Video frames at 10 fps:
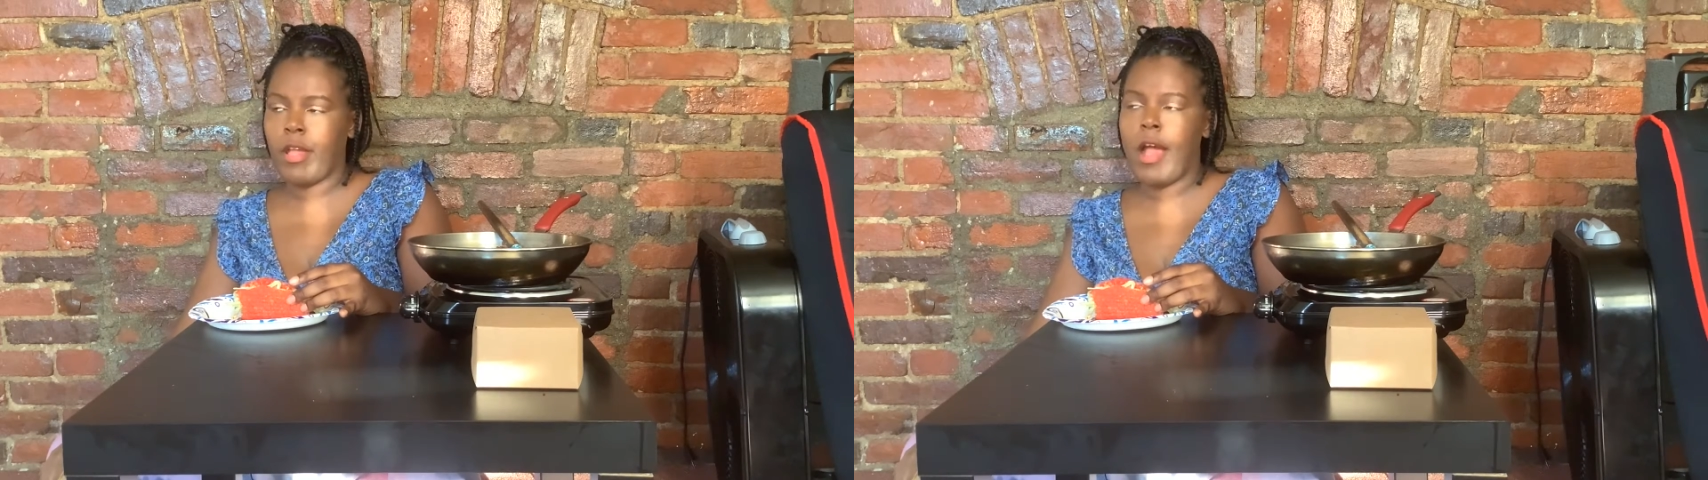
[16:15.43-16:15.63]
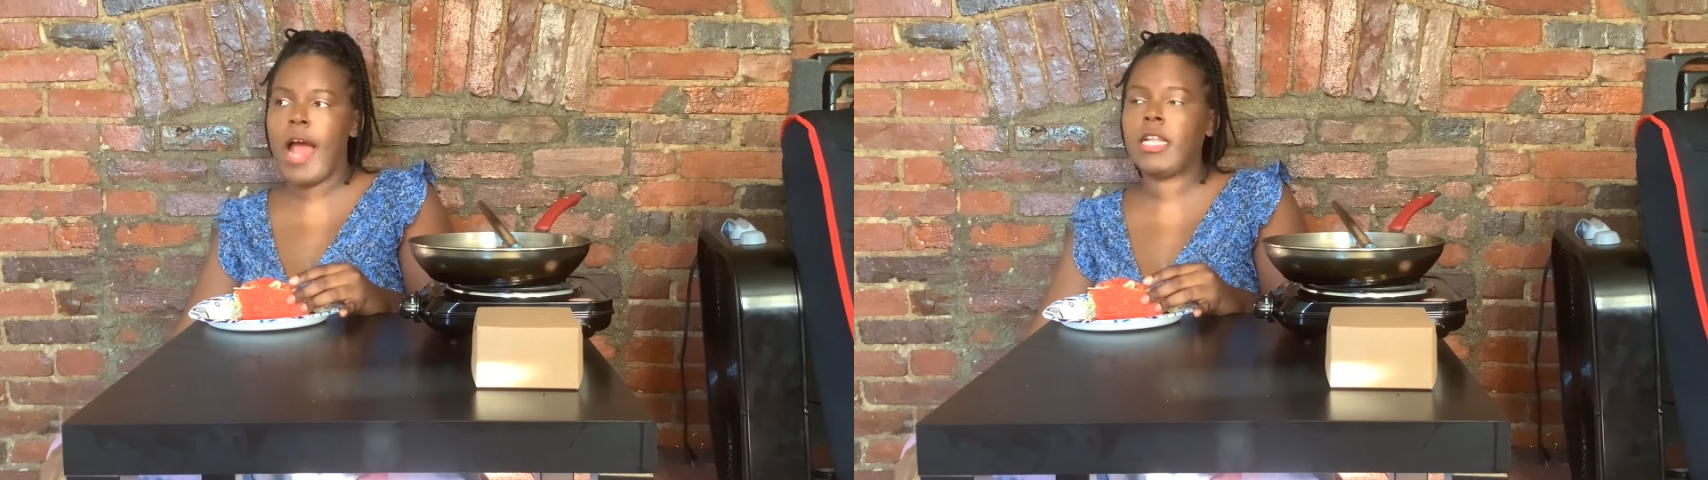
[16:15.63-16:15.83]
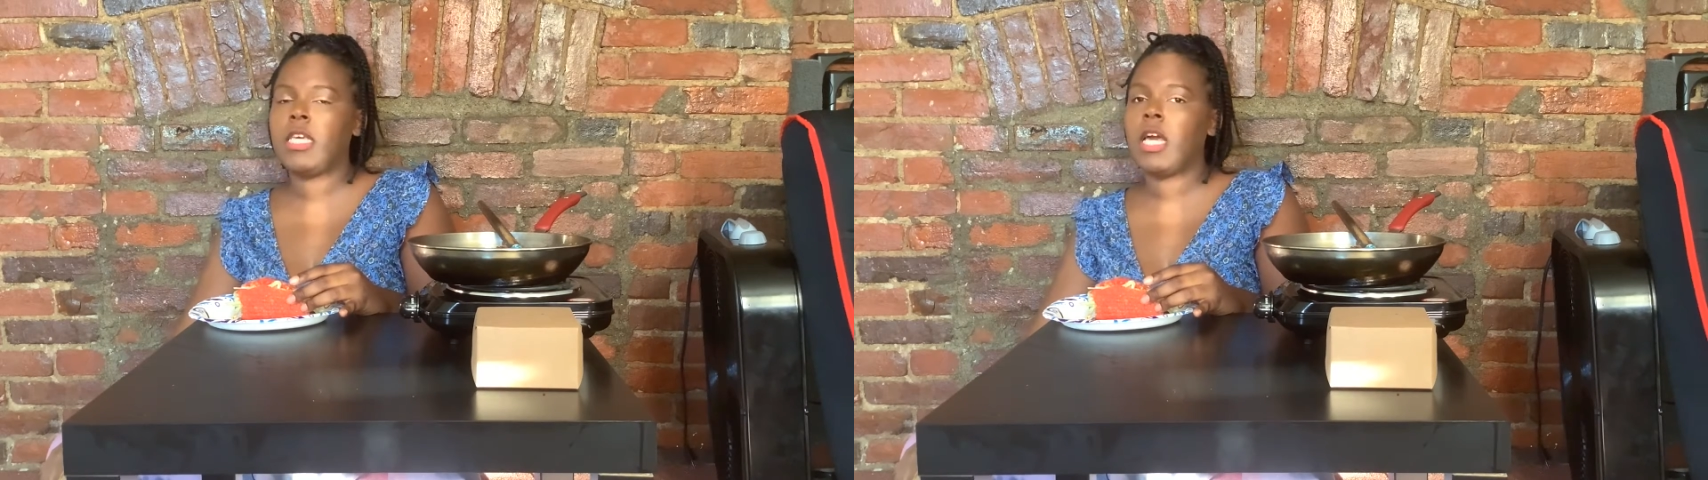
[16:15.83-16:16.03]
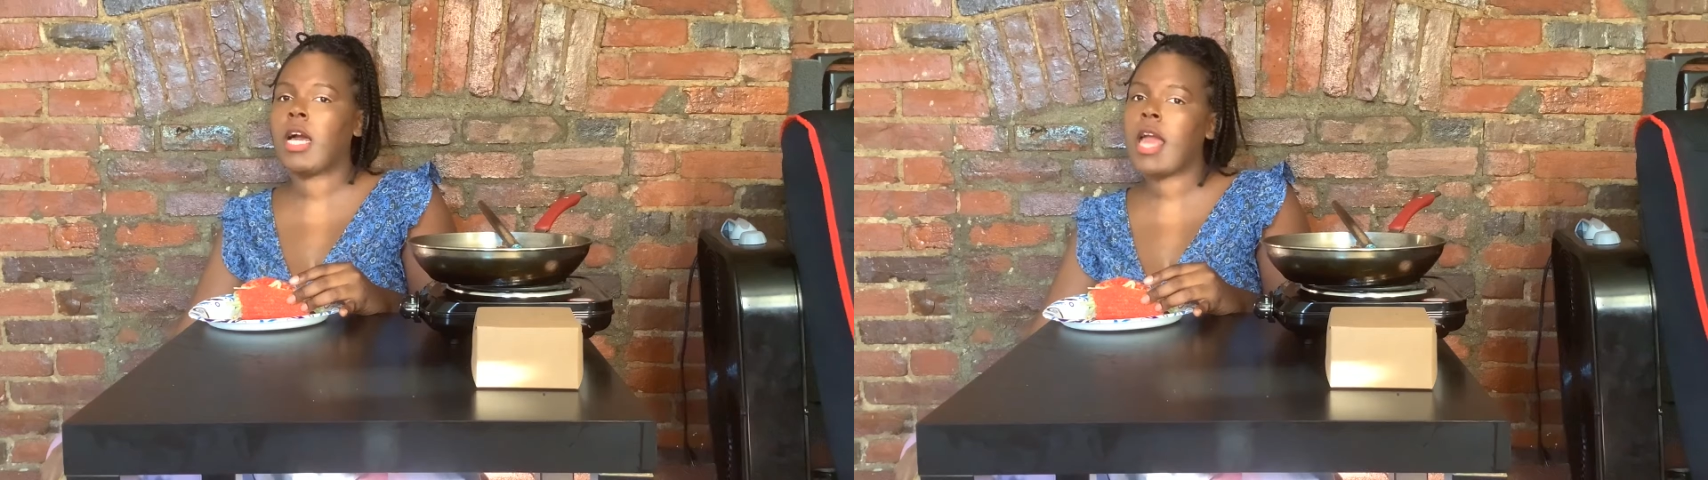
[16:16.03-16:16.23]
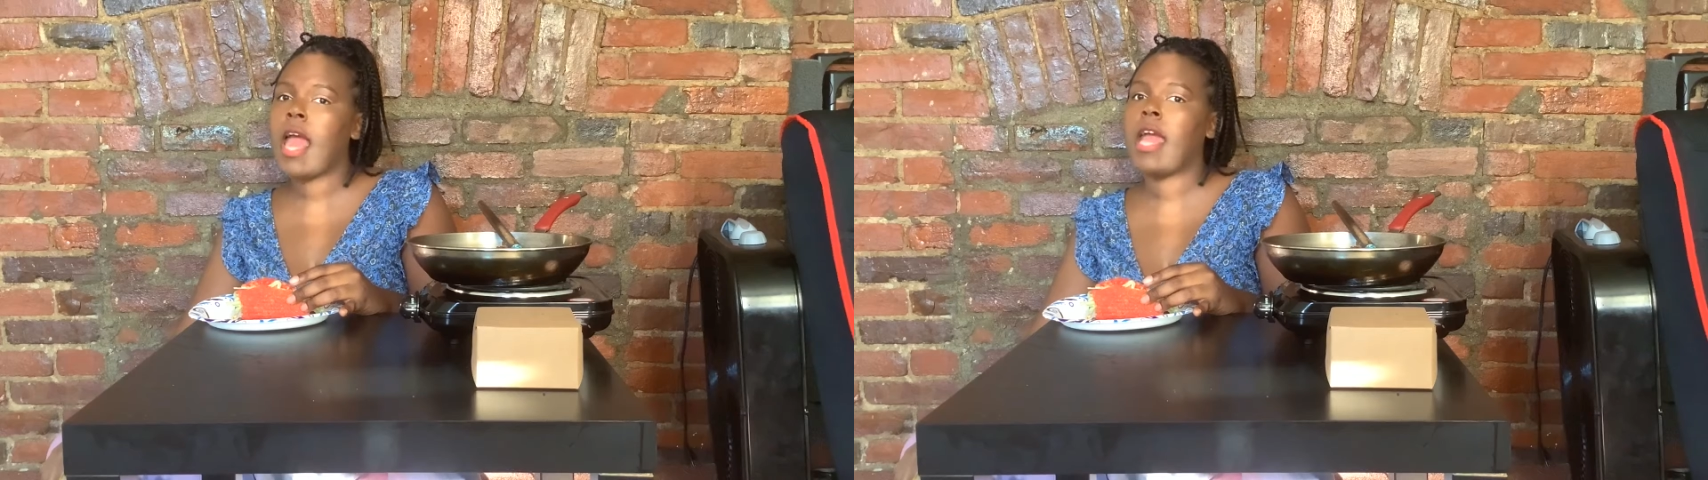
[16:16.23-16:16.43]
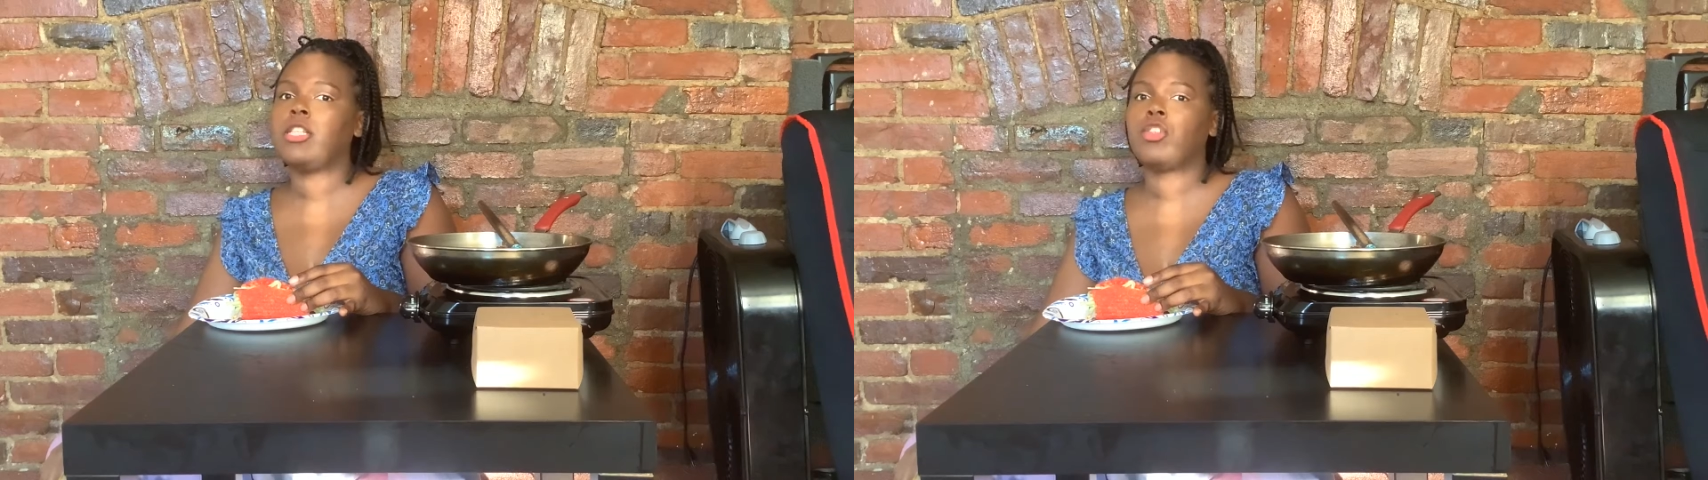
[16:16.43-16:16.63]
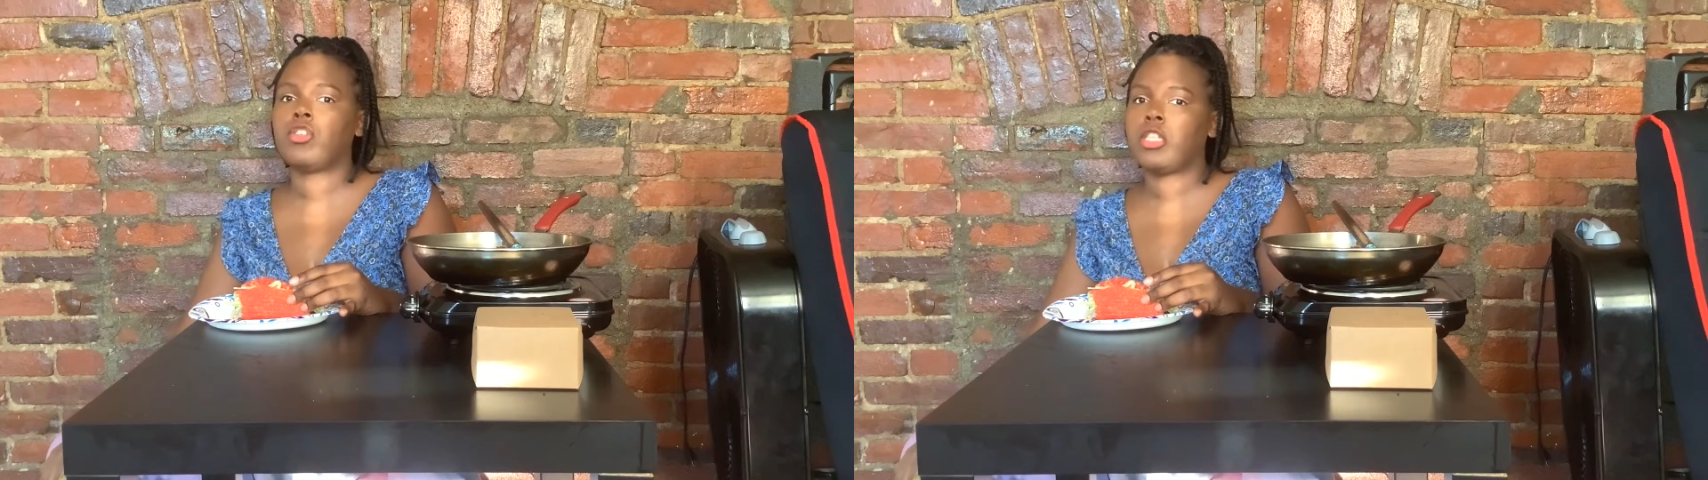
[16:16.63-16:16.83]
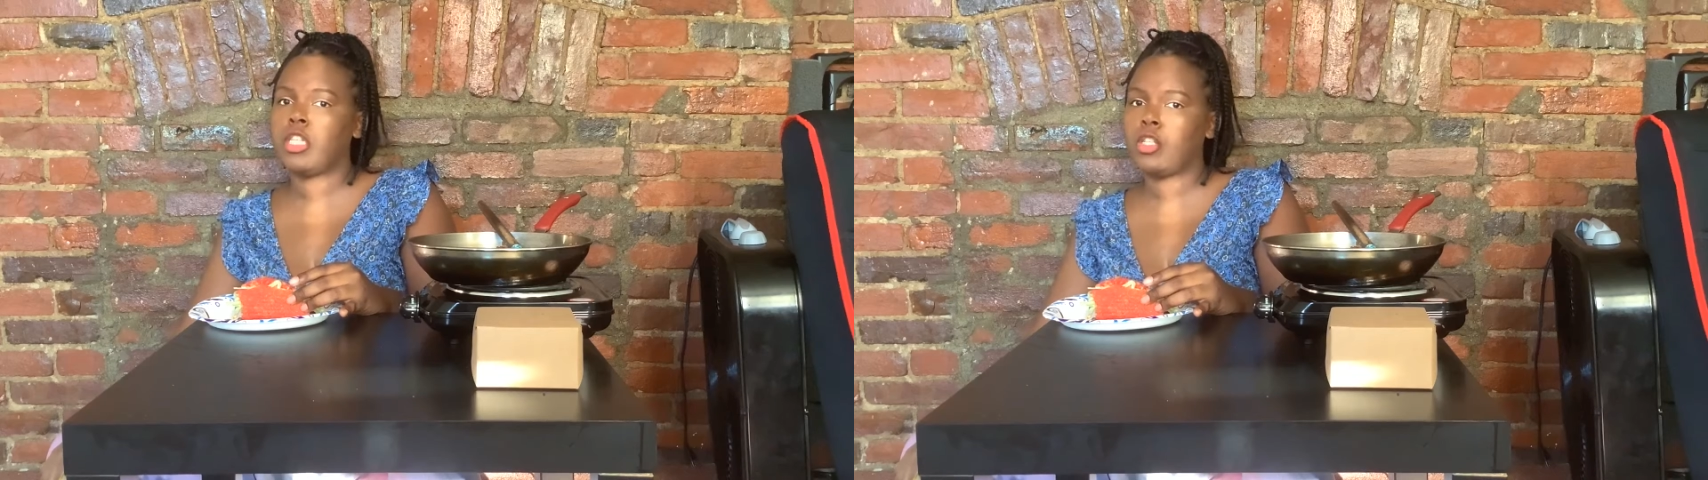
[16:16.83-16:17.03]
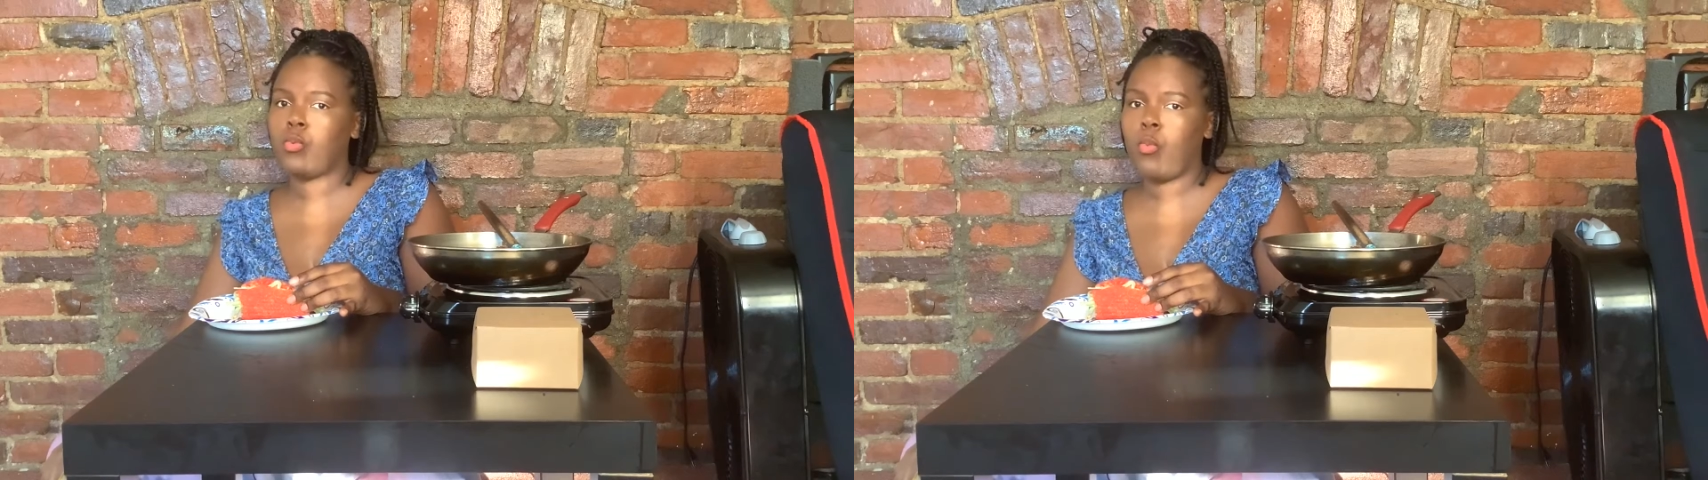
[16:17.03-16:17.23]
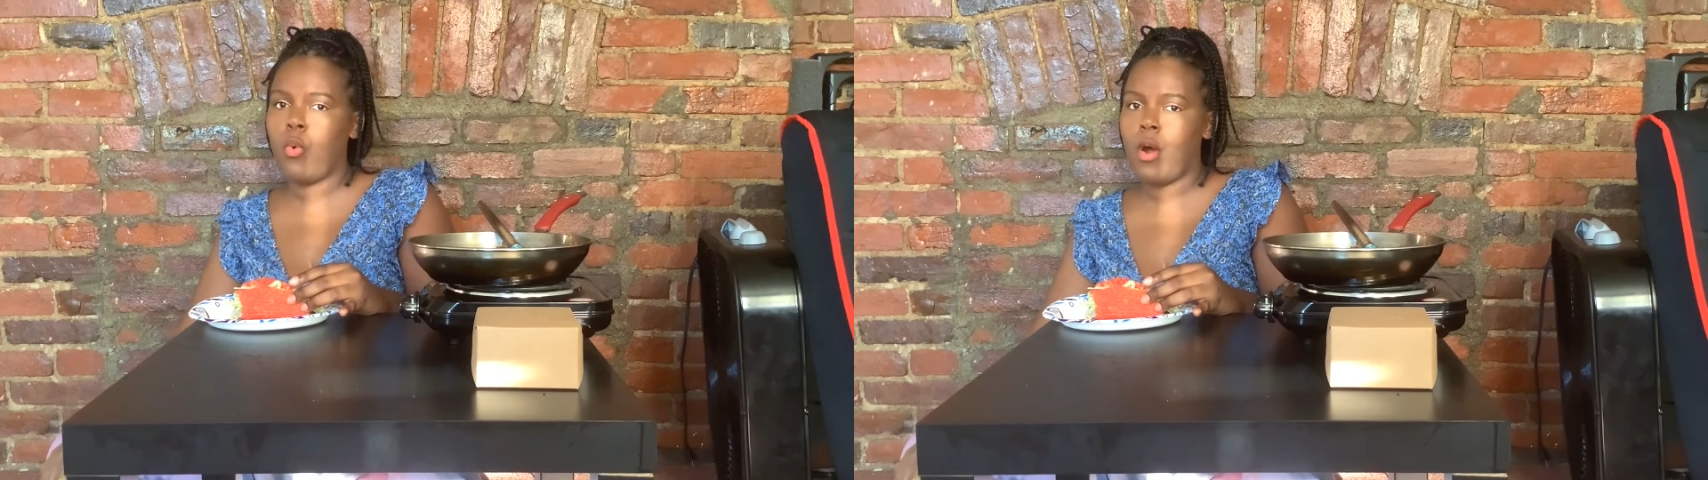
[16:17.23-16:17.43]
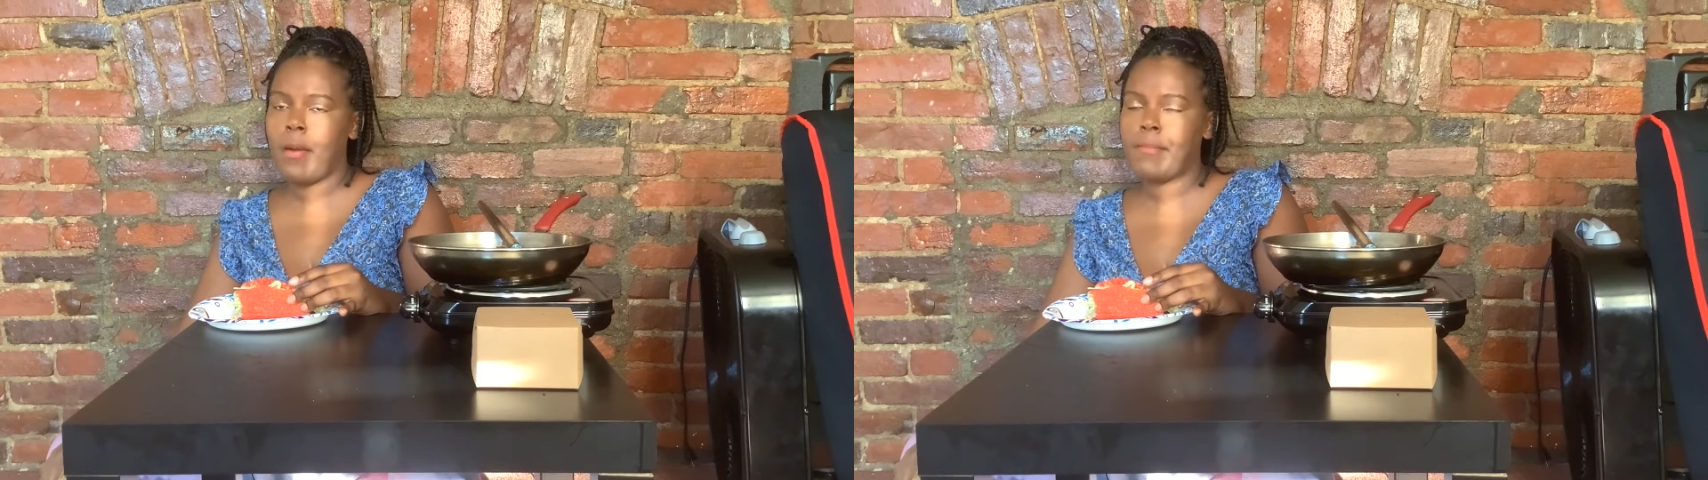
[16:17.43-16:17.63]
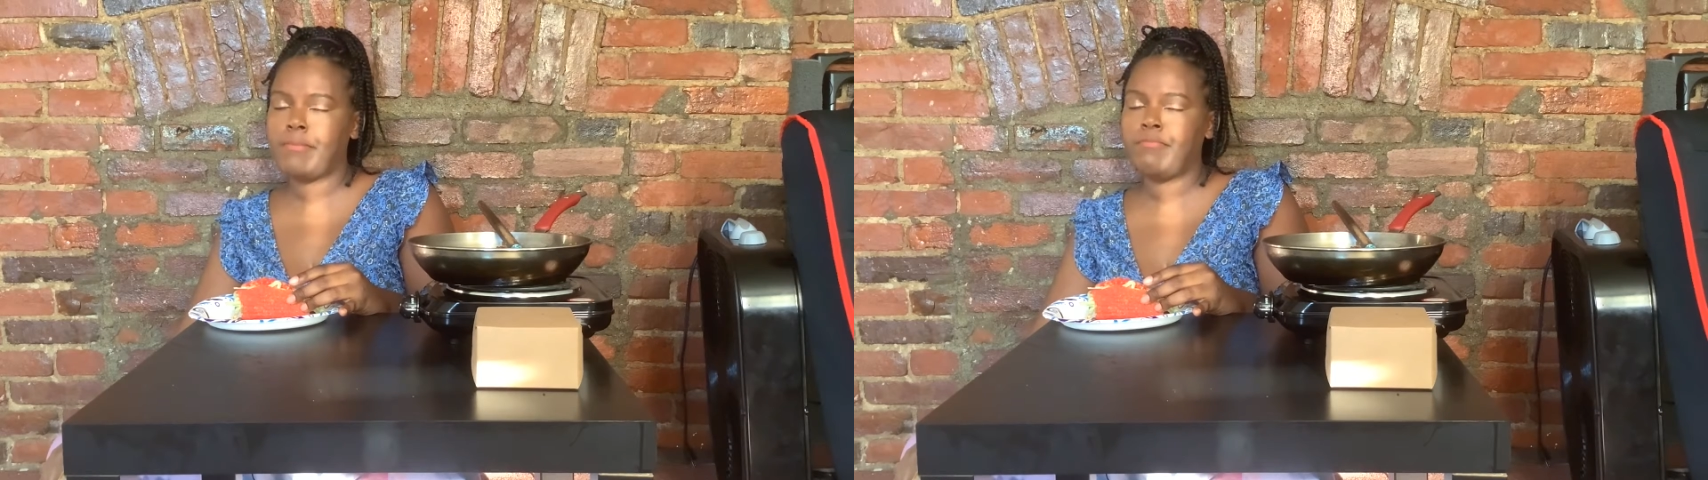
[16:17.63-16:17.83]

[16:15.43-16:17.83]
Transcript: At a young age, they're sent to war.